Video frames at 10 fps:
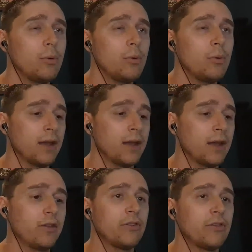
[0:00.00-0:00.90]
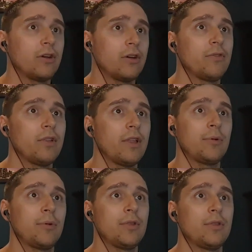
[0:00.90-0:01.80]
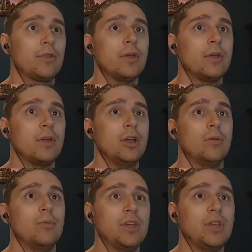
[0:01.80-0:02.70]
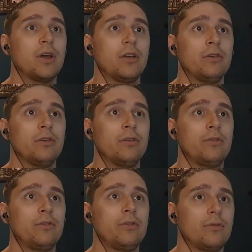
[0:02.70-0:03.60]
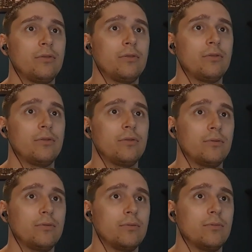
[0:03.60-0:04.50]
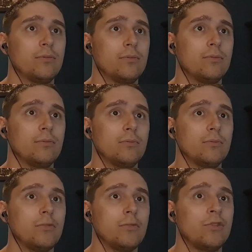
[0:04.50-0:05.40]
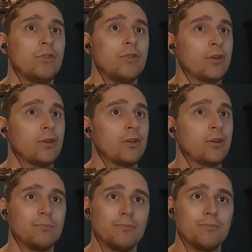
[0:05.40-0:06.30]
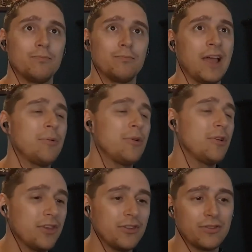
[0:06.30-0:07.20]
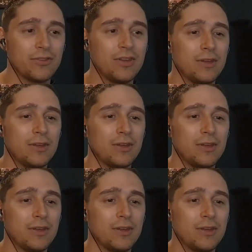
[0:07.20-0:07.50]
And Vethika's really deduced that nobody's gotten to the center of the labyrinth because